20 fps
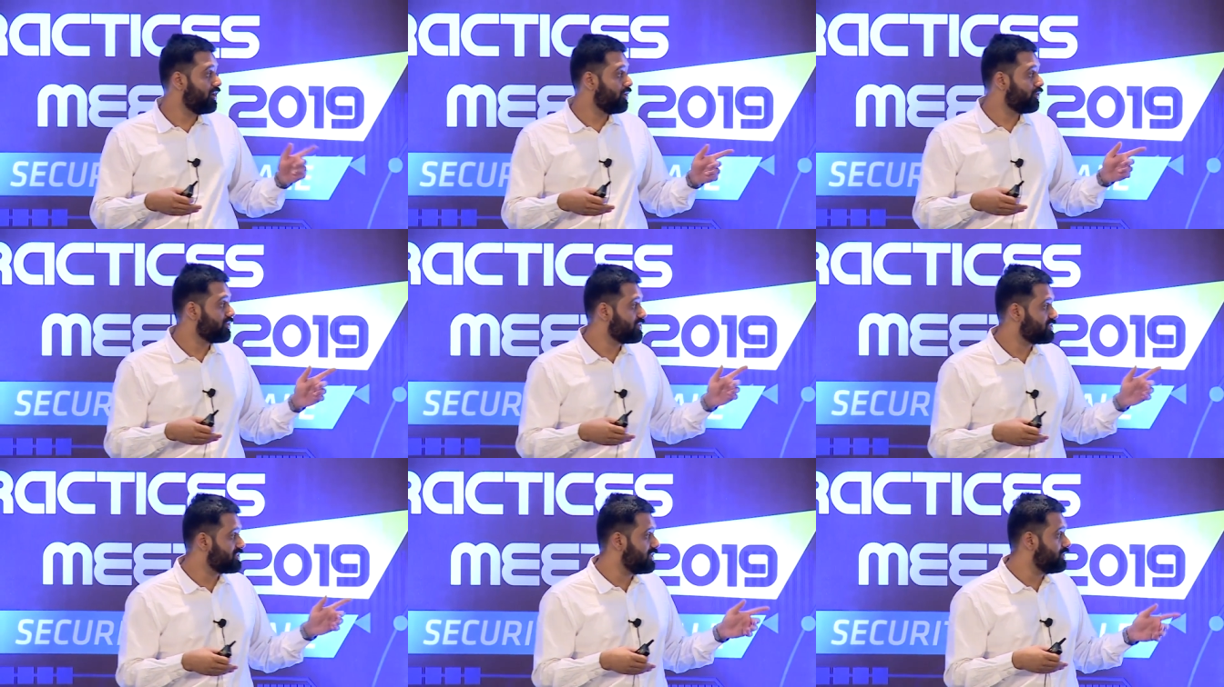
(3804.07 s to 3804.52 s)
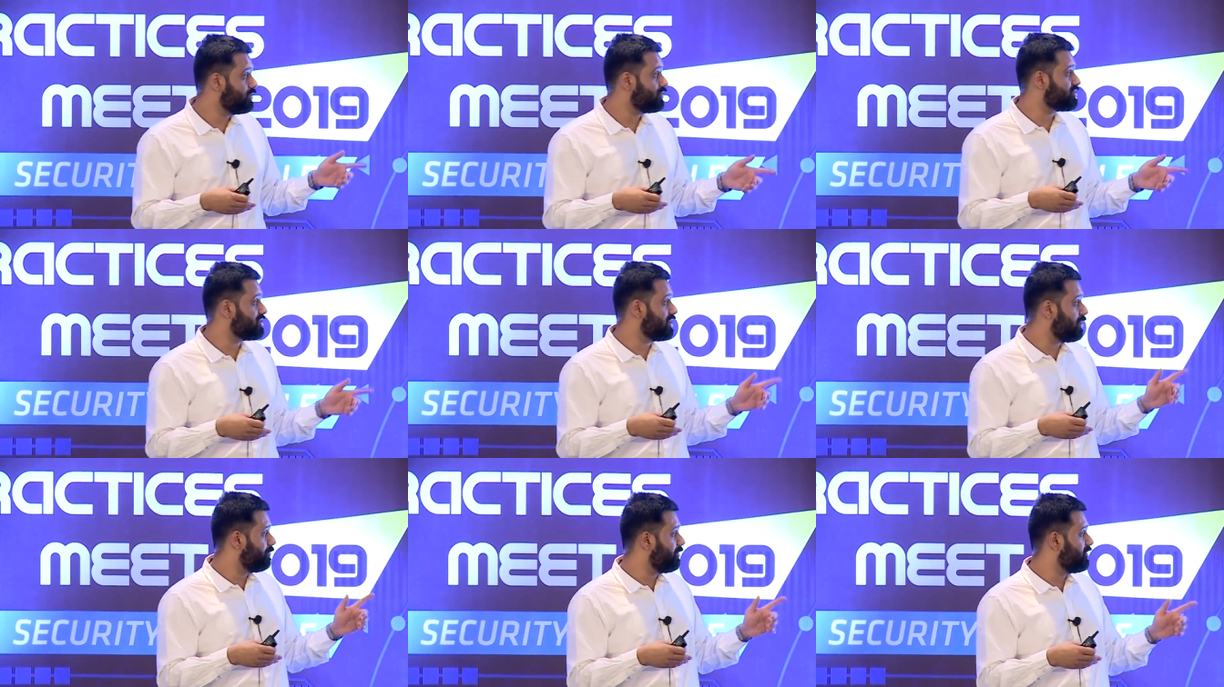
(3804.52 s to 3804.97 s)
You can see
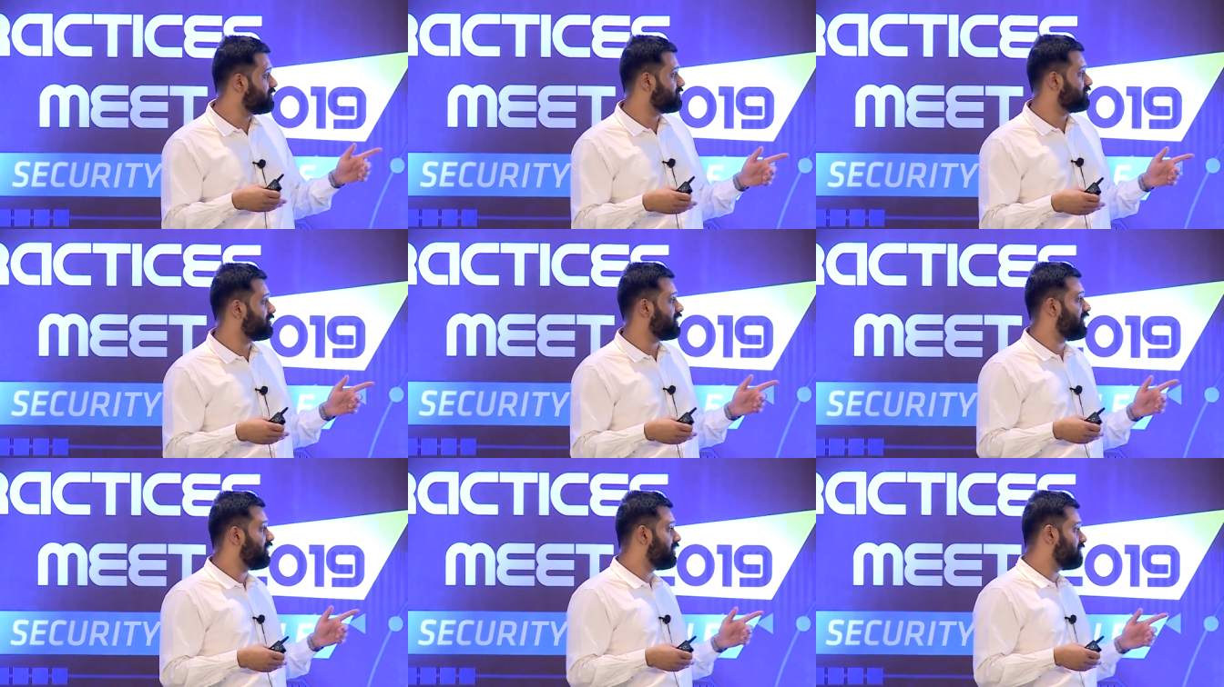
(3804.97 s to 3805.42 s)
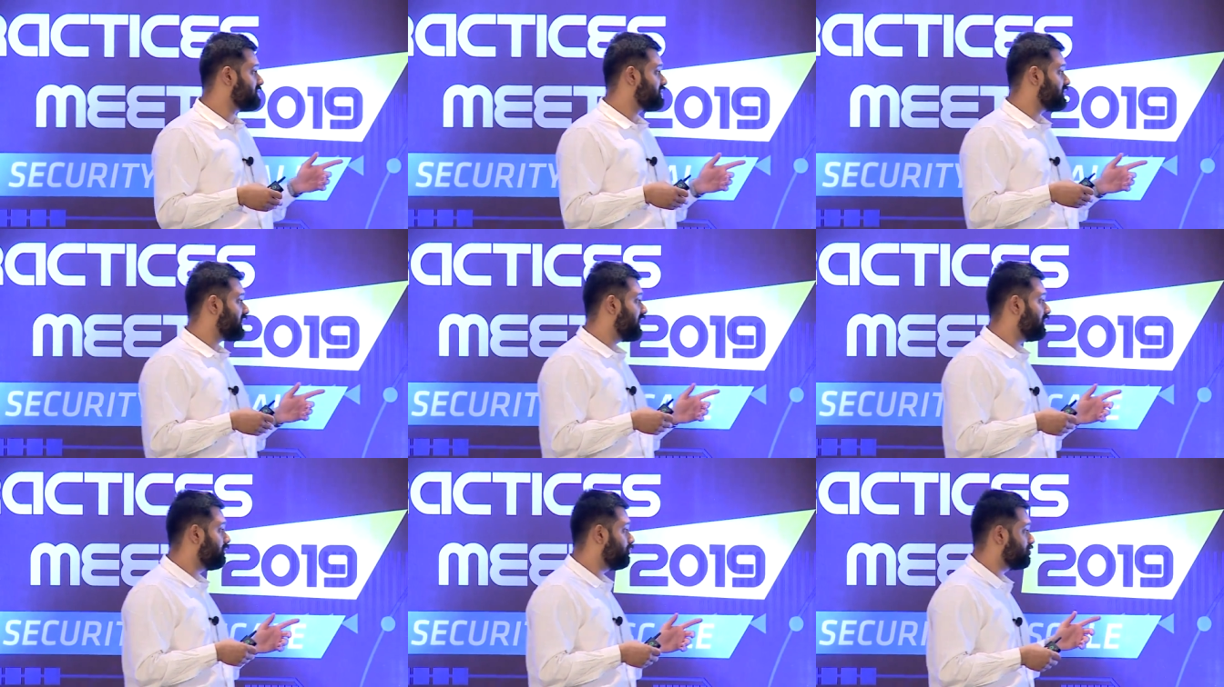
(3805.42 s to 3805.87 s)
those numbers on the right-hand
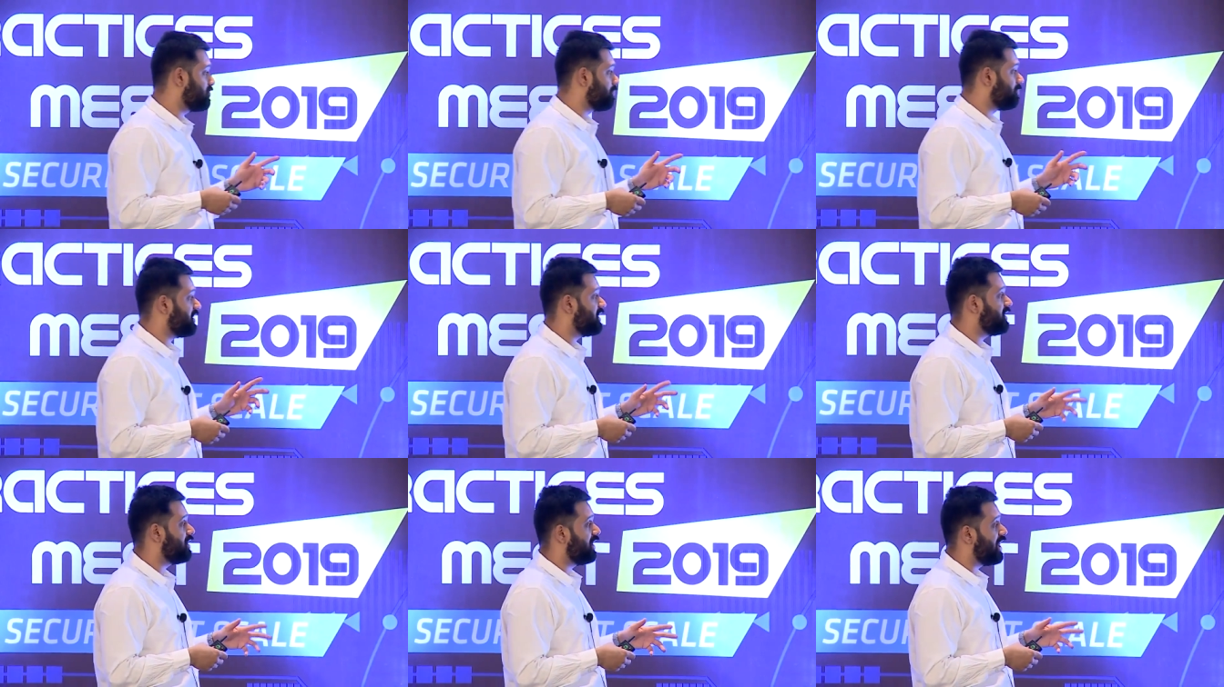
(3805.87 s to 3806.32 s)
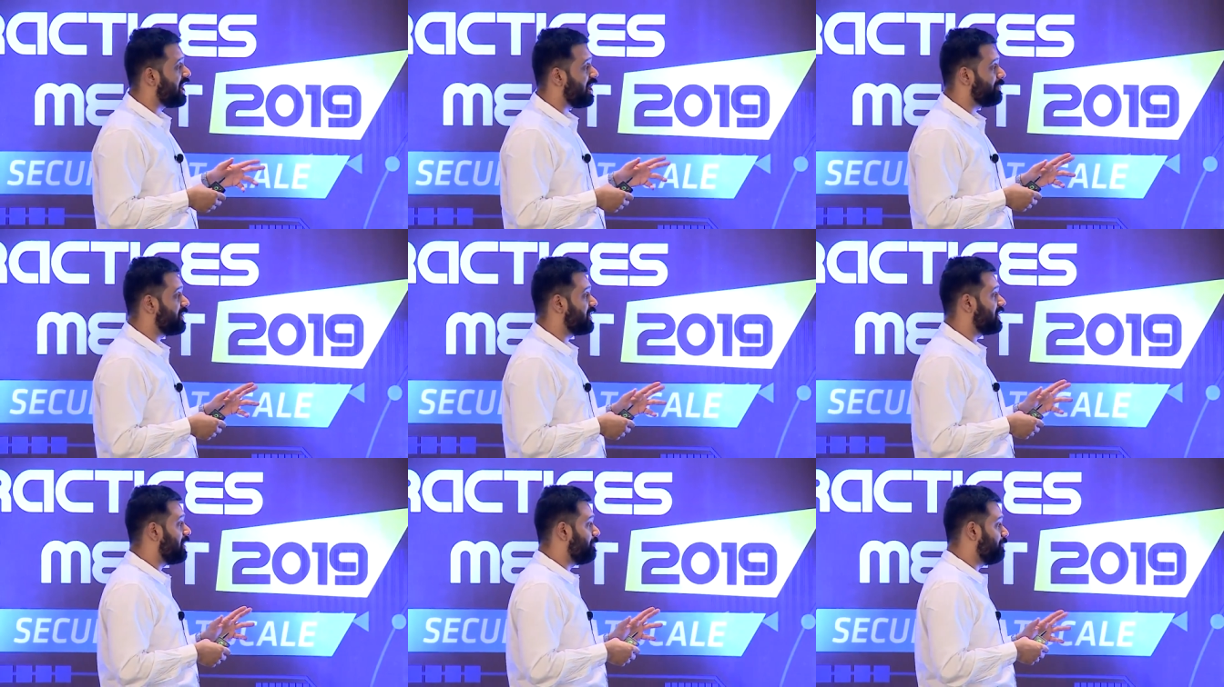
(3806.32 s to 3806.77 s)
side. Those are pretty
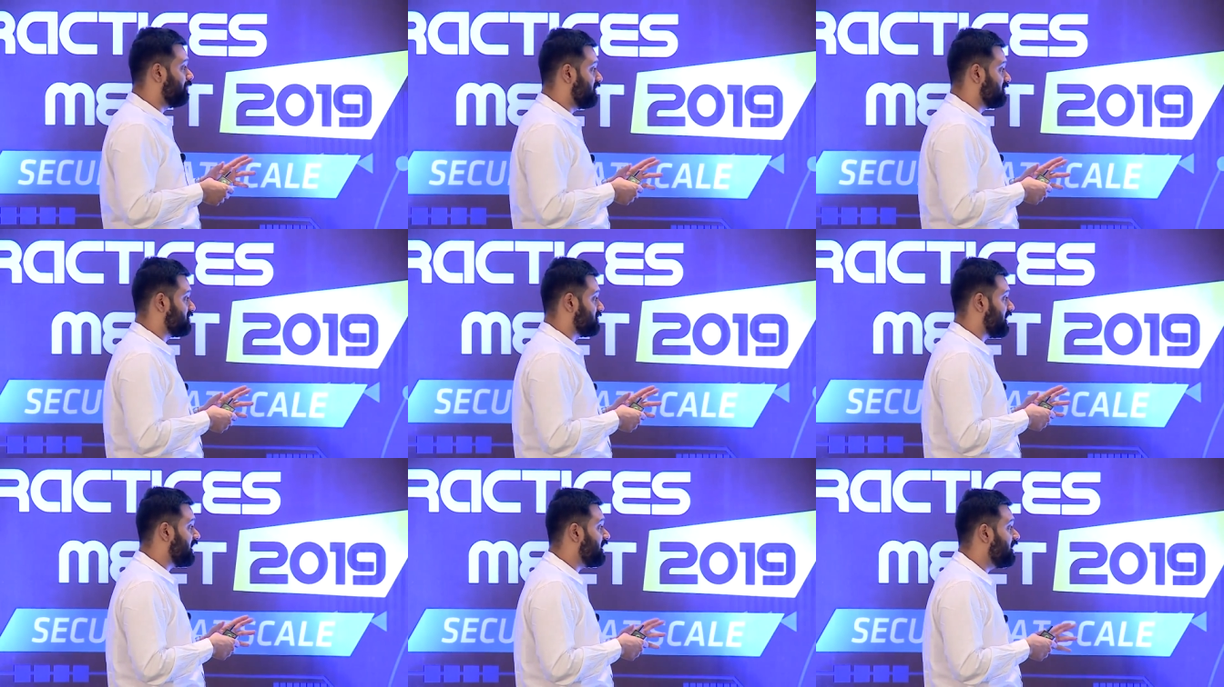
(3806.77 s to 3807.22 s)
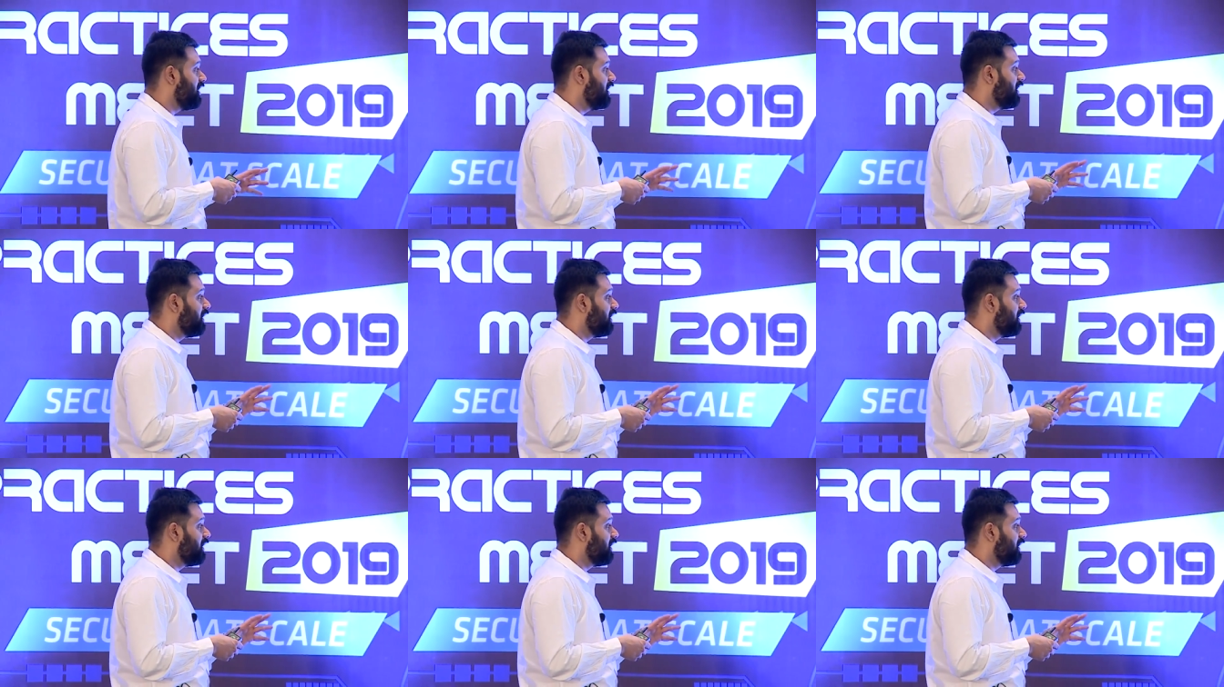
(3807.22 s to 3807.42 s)
alarming numbers, right?